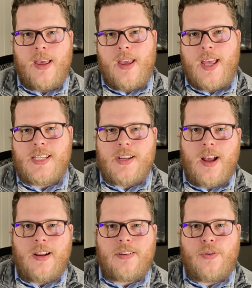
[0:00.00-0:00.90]
It's
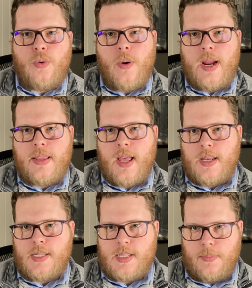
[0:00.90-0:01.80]
not quite
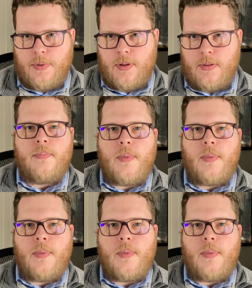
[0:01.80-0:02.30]
that simple.